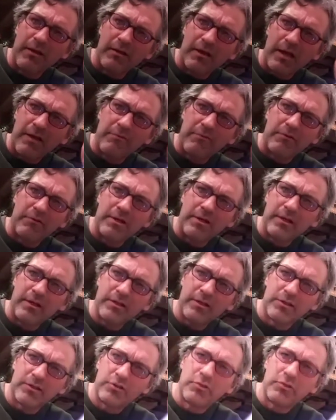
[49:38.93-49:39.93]
every
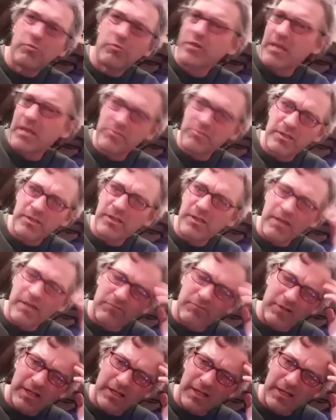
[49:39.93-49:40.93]
two more times in
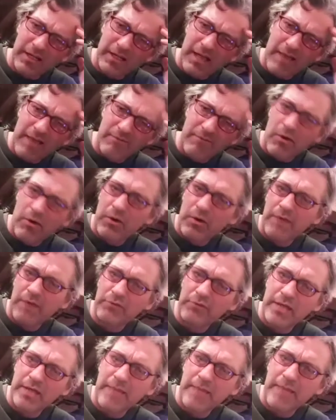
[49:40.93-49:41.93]
every half hour after
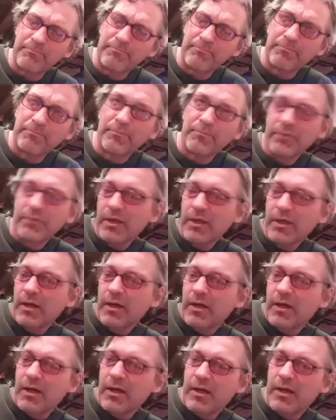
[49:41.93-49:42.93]
that.
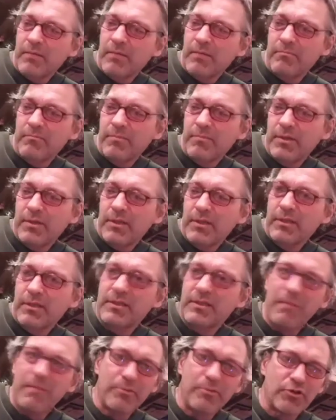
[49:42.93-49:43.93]
Um, the
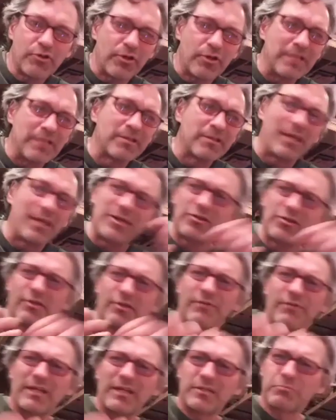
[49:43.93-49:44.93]
temperature insulation
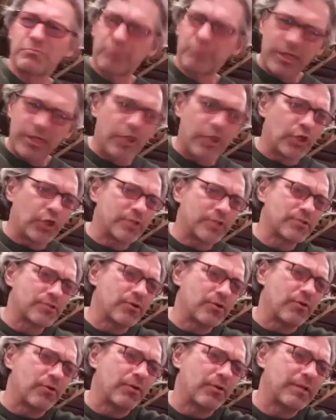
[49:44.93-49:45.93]
of it is pretty good, so
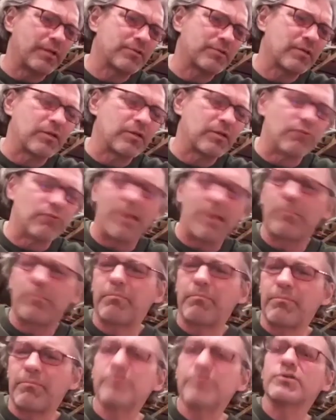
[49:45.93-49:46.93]
it's going to drop
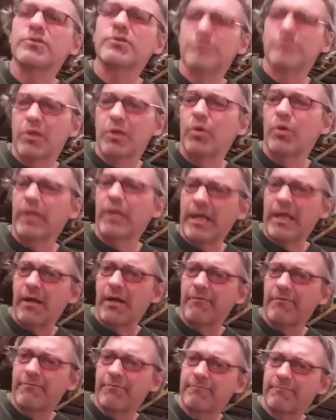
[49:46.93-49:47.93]
slowly
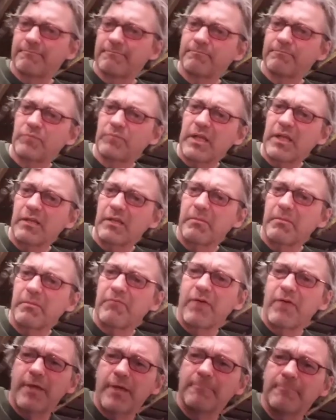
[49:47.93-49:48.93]
enough. That will be
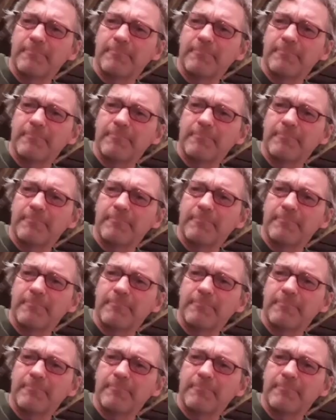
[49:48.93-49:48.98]
fun.